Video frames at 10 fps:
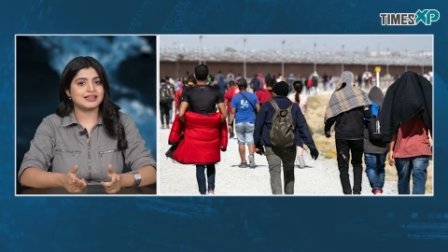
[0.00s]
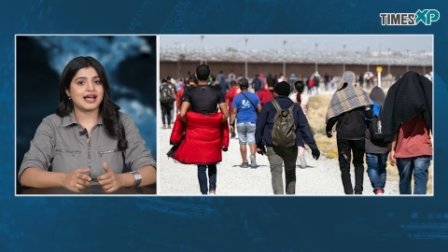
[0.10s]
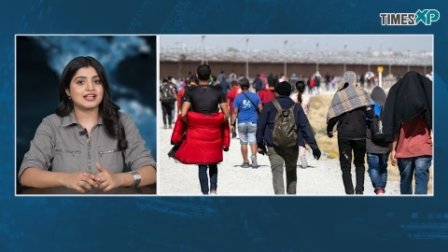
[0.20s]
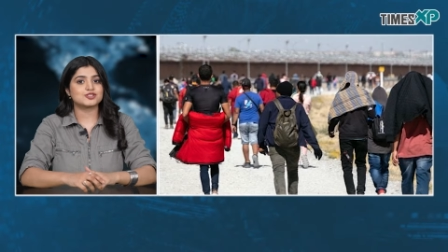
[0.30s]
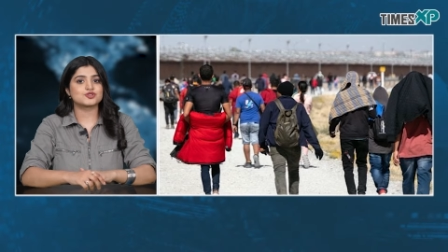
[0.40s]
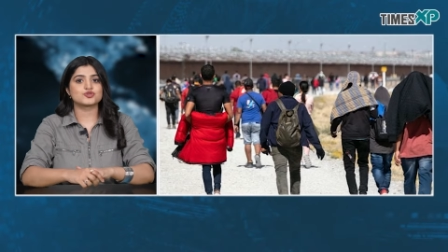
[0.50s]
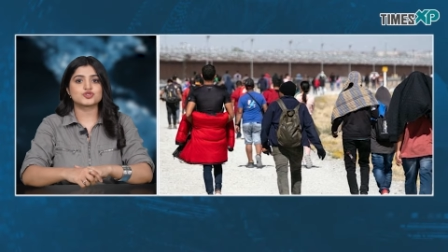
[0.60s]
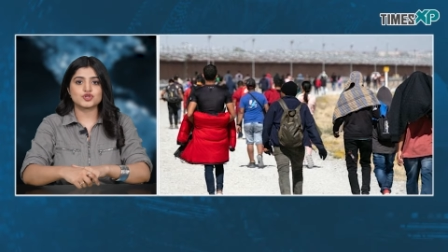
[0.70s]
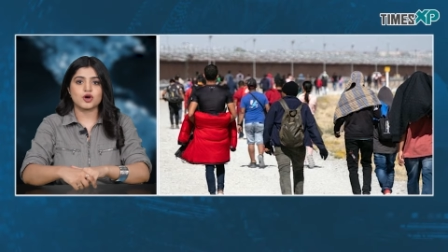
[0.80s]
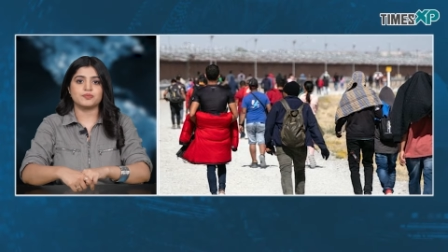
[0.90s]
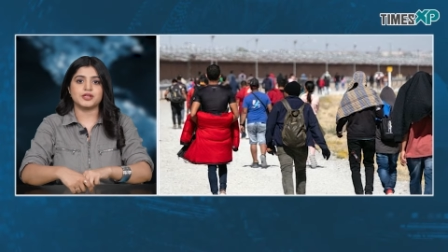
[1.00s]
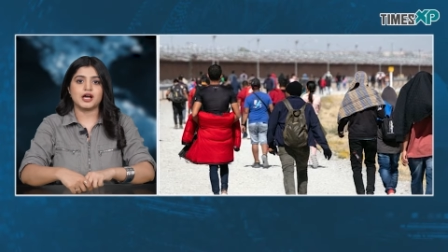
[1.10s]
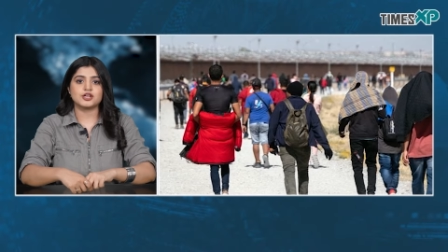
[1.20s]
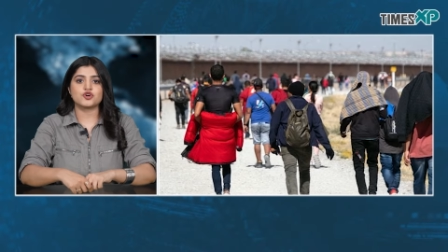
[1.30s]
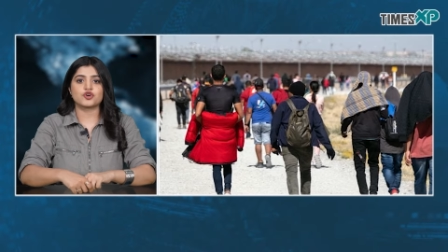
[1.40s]
that's to stop the
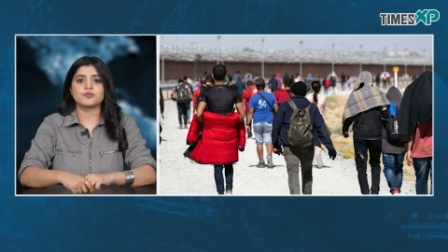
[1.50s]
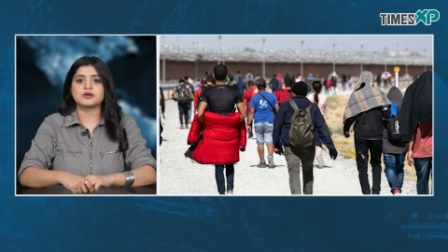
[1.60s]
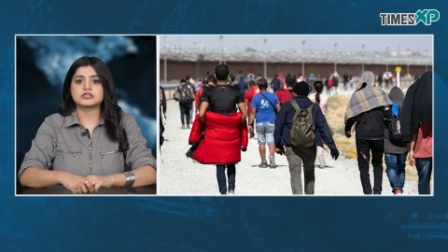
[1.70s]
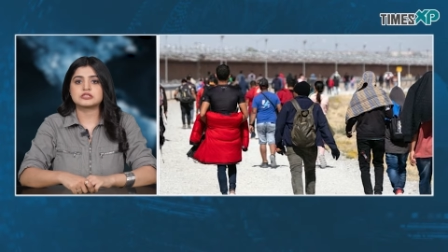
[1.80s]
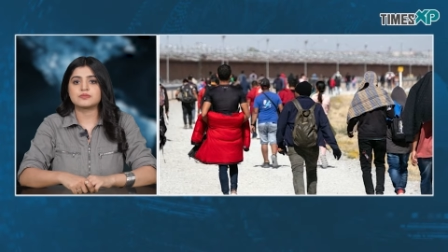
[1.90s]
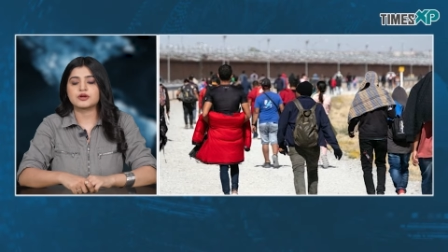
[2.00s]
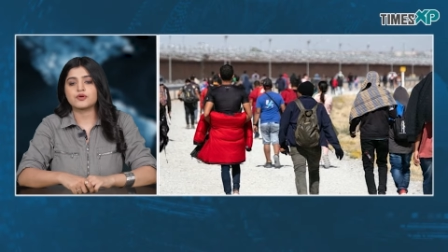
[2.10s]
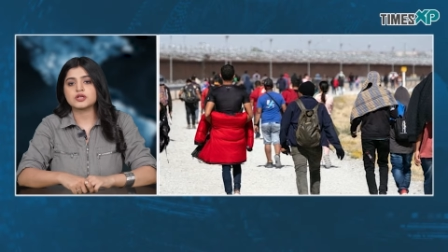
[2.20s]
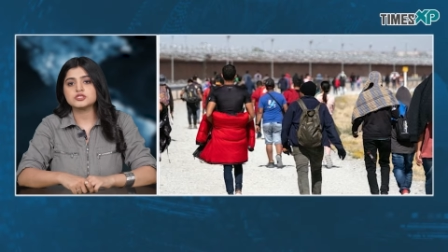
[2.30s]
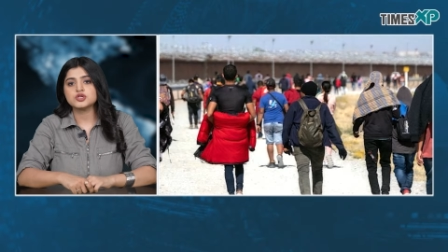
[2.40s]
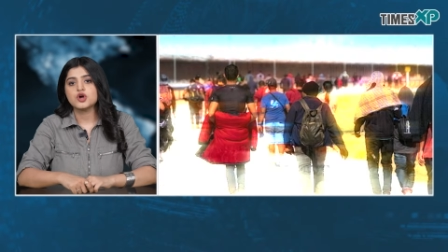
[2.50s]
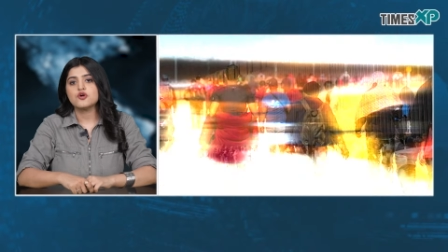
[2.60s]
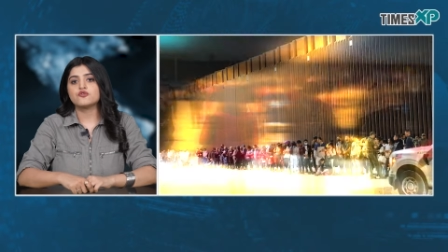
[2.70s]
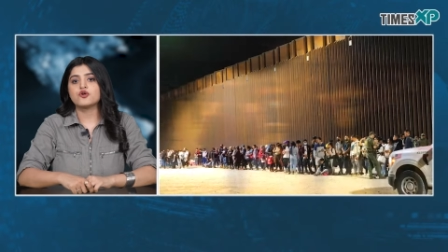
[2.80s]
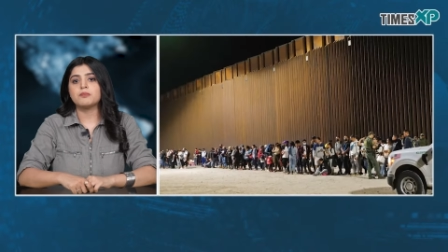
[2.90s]
undocumented immigrants
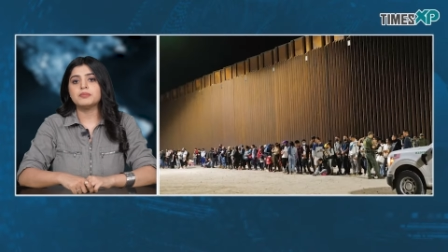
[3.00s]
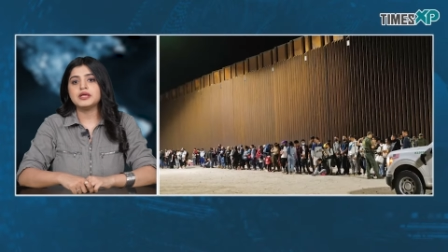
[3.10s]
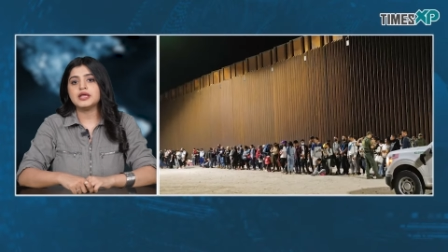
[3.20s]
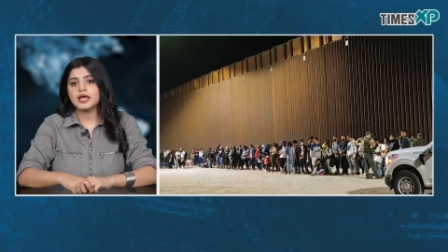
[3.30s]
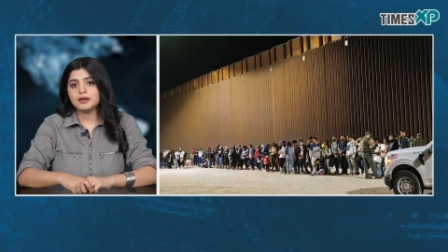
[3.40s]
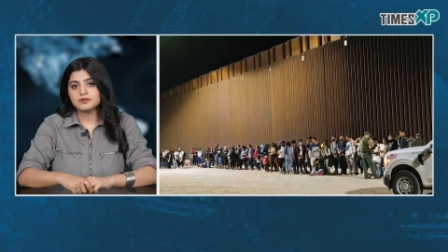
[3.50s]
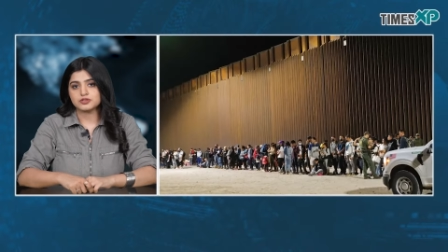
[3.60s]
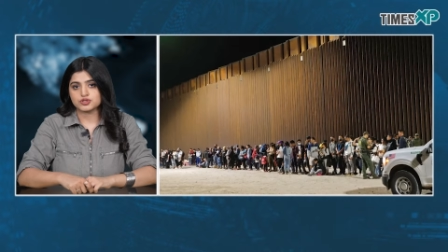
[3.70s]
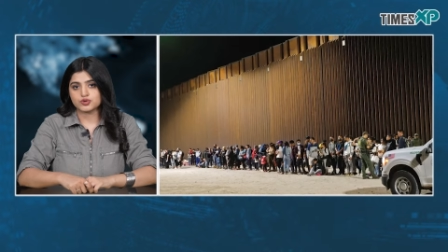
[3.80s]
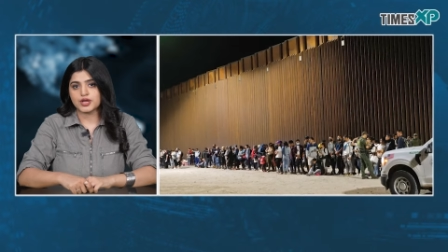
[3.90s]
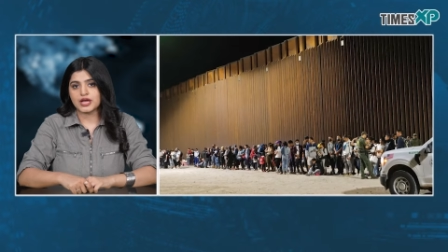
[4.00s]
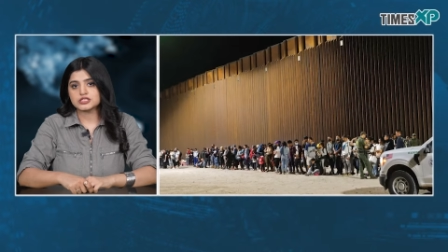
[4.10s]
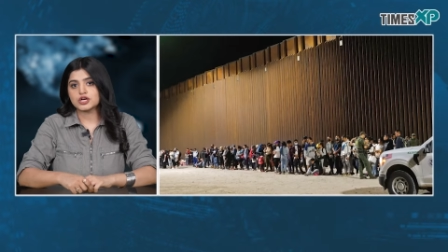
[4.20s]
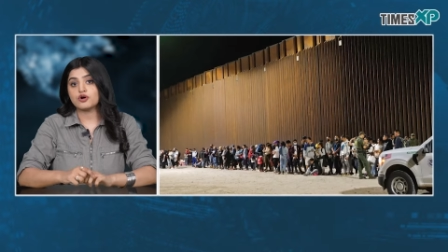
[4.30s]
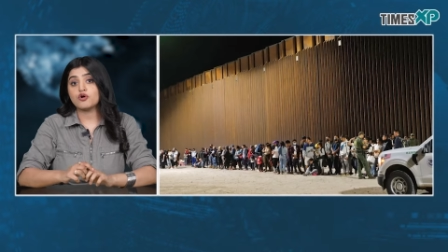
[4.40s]
from being able to
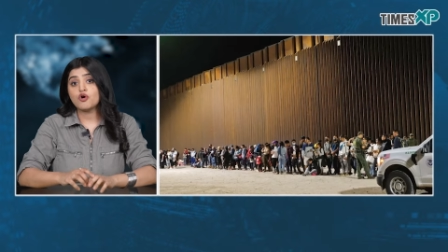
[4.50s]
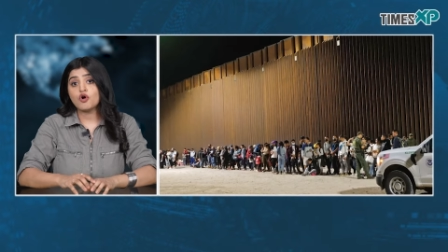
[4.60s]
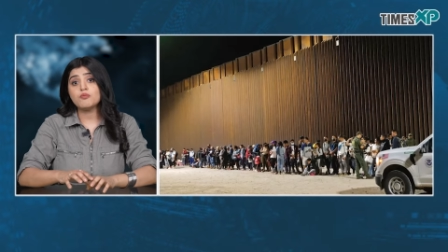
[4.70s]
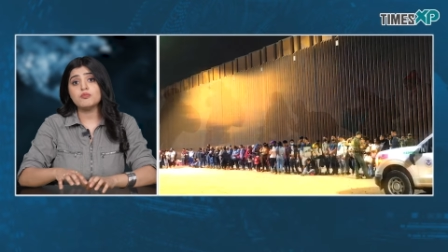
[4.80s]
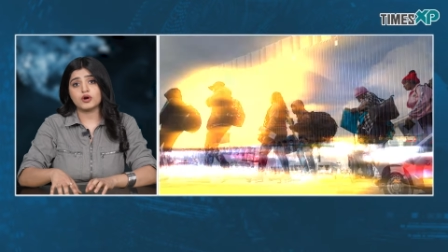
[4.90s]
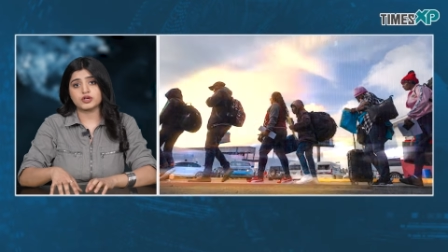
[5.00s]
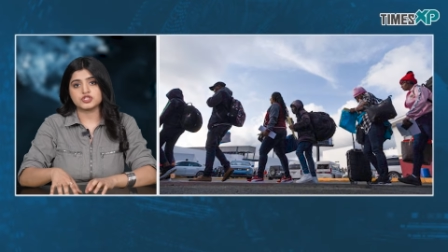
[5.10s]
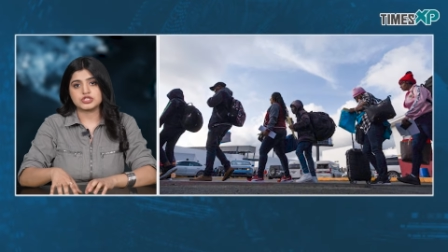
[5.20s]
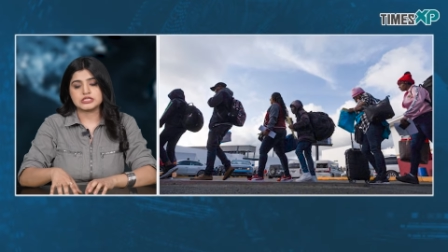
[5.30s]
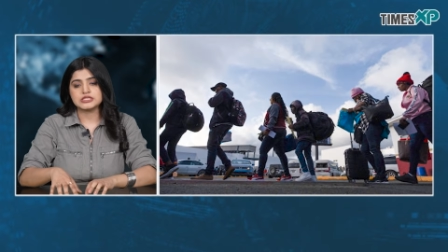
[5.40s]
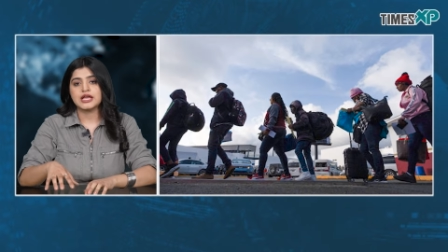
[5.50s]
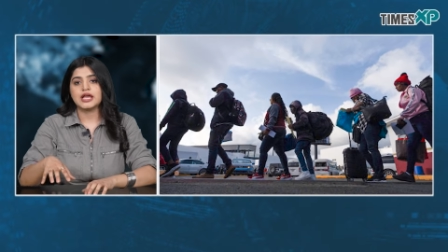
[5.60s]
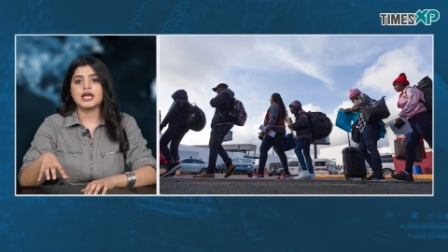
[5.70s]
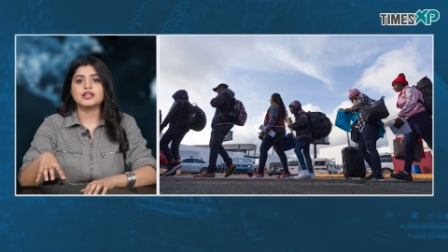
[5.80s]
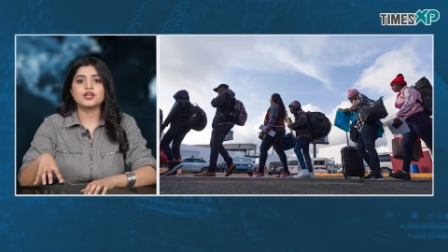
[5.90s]
get a home mortgages
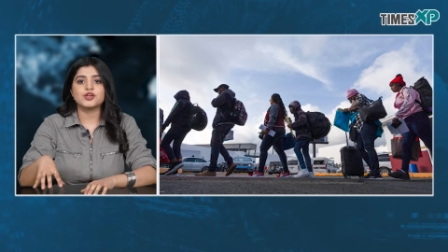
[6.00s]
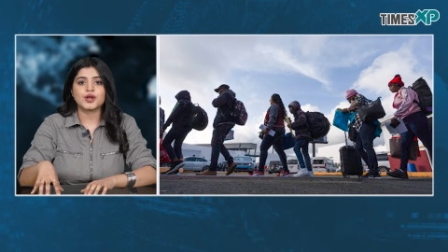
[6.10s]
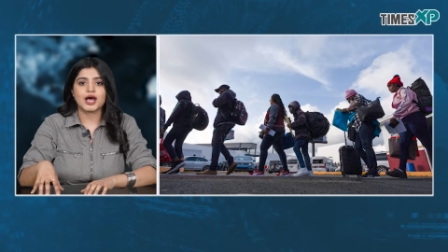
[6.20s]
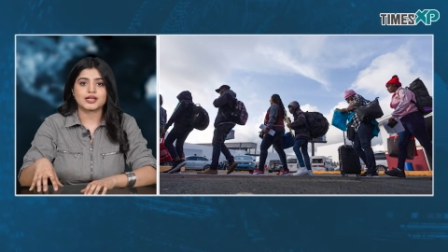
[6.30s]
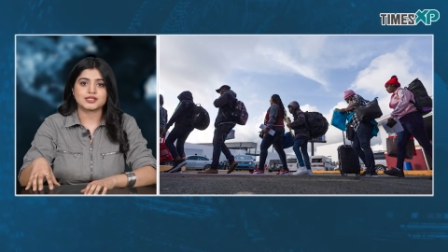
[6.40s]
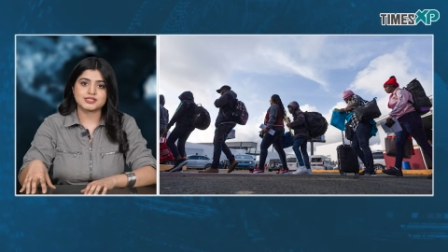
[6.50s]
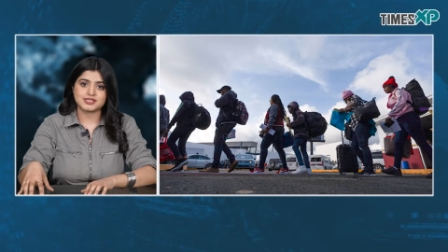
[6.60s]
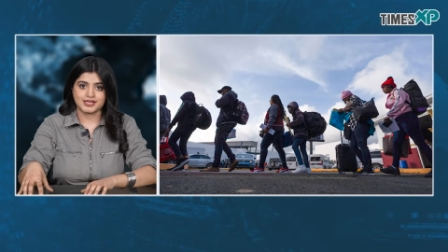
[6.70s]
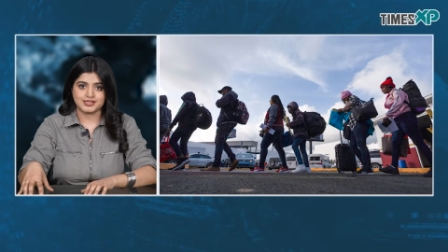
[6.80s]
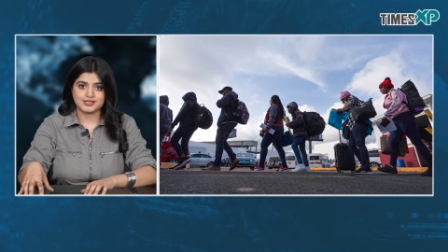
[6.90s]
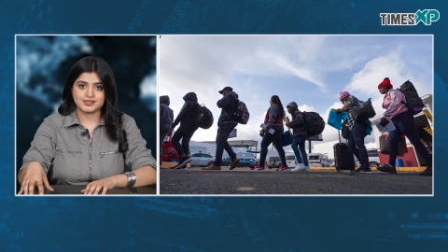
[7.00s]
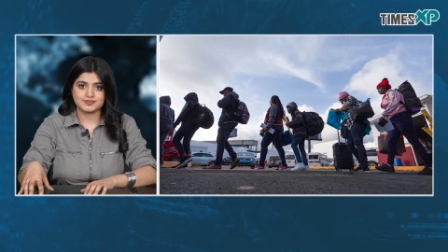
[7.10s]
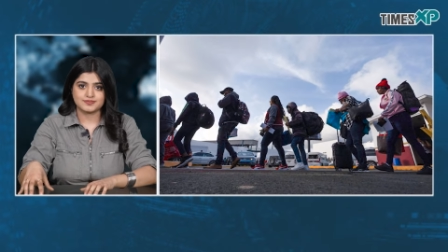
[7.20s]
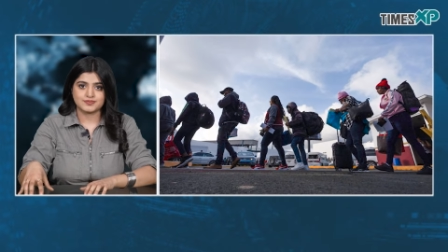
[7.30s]
in the United States.